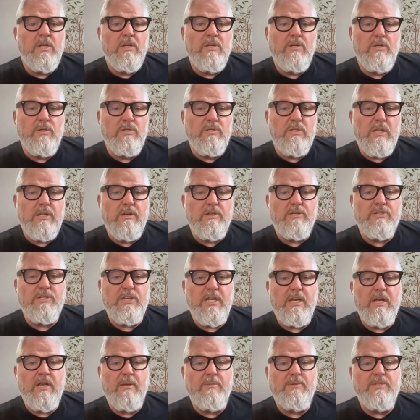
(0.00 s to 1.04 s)
Newsletter
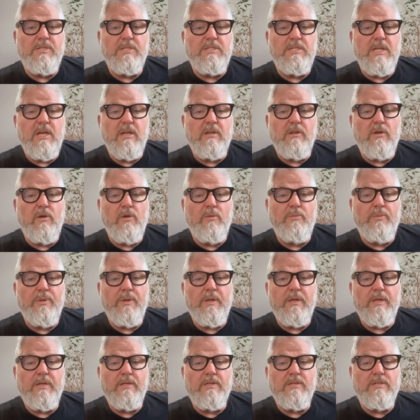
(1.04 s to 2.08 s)
sign up, CT on the
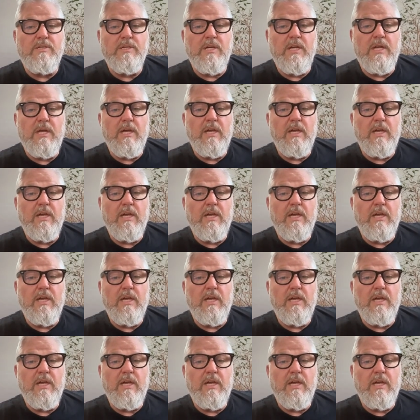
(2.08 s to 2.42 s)
homepage